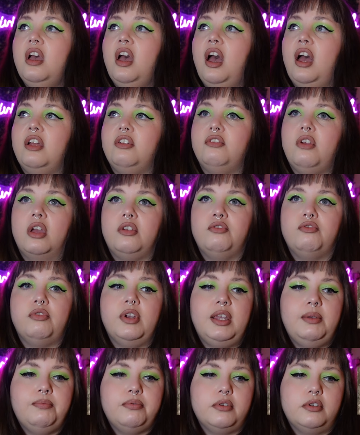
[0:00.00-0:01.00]
and, and
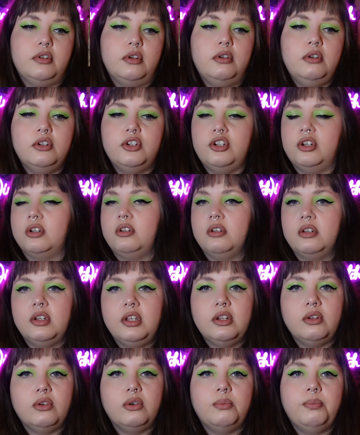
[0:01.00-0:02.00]
reproduction,
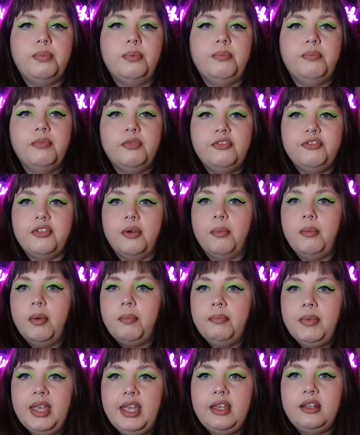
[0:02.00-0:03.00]
you know, from a
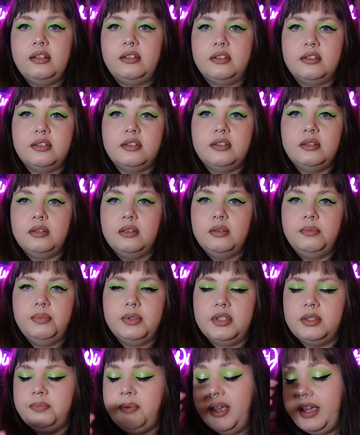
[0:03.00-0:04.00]
male's
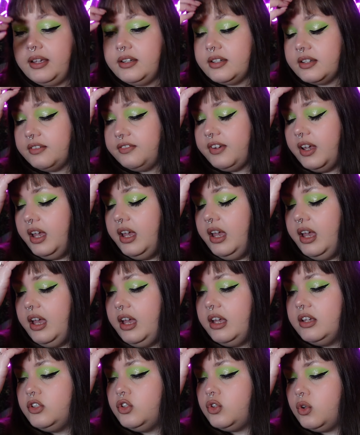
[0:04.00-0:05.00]
perspective.
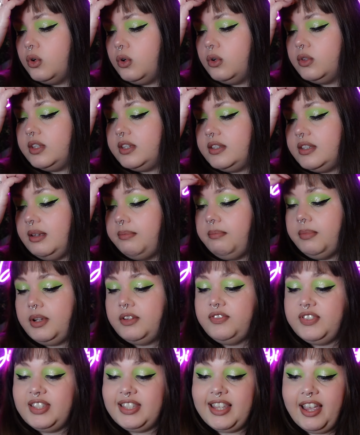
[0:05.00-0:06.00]
So the symbol
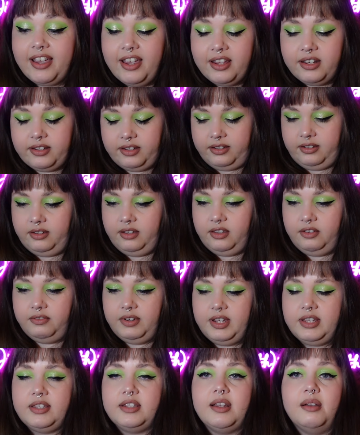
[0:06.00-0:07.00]
of Satan, the
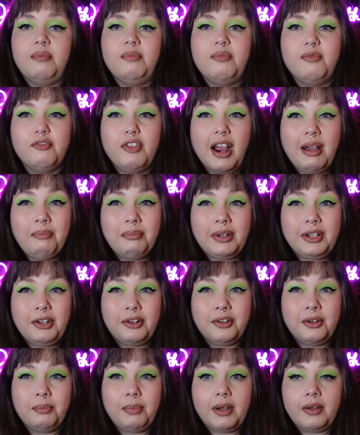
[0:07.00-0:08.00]
reason I'm rambling
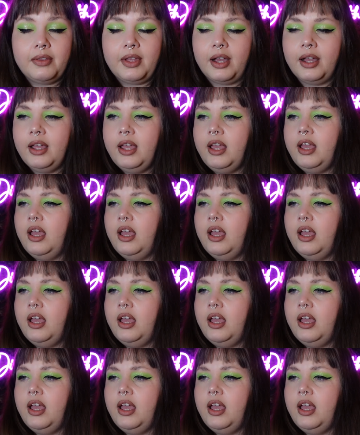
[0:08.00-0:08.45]
on about that,